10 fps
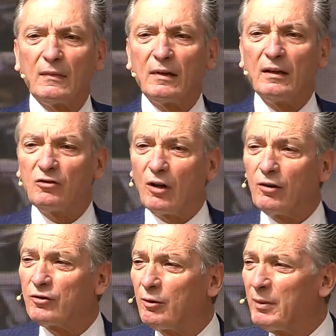And this
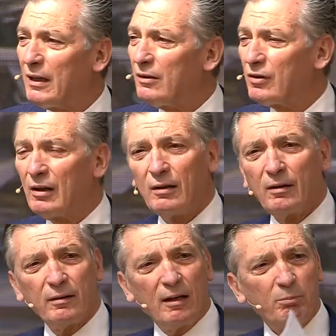also means
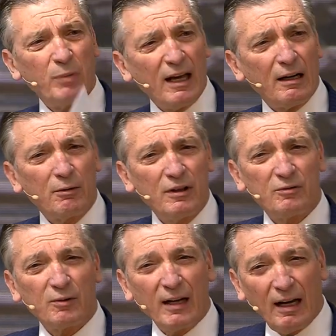that batteries
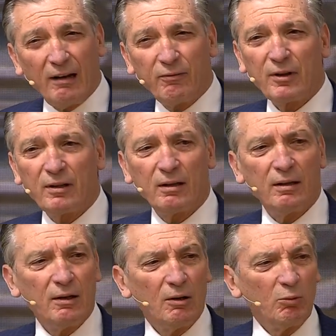for Africa
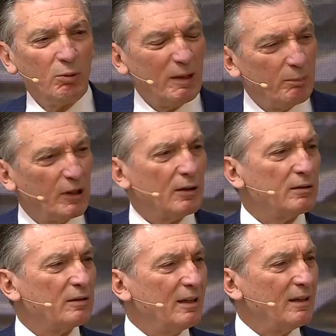will be built
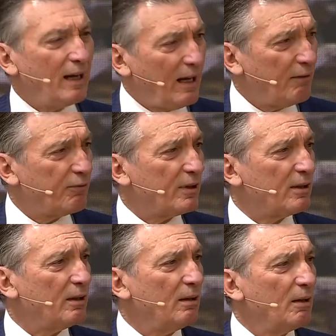in
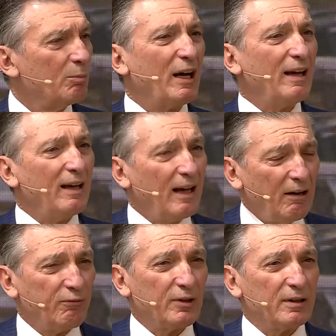Africa by
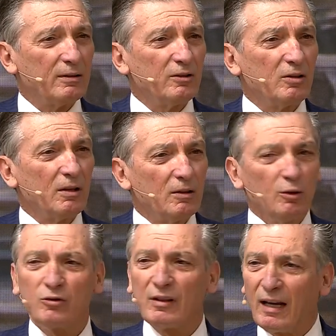Africans
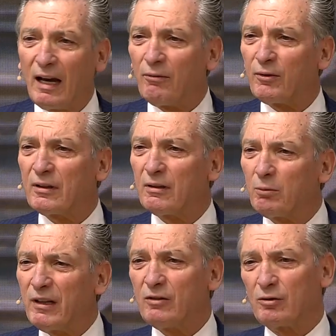using African
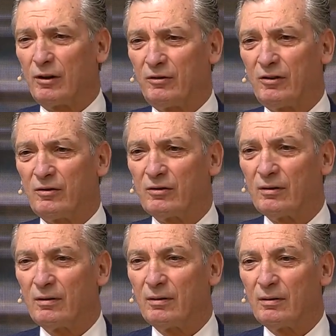resources.
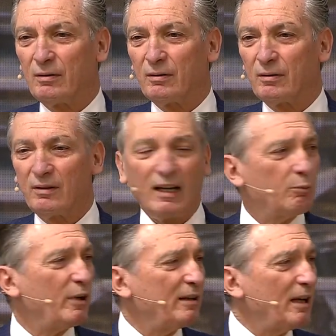That
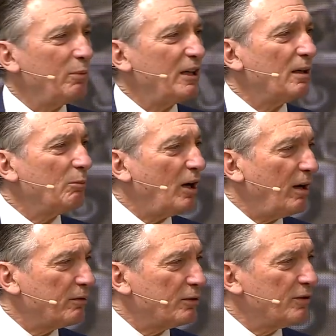way they become
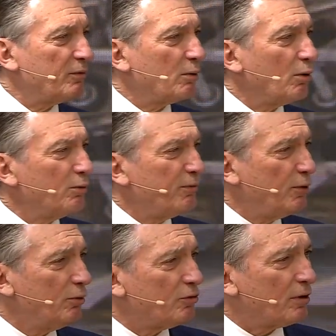authors of their own
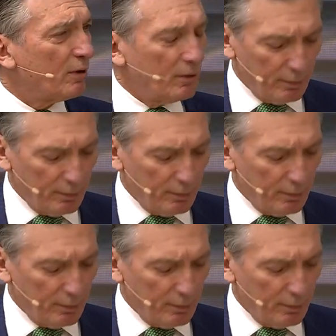future.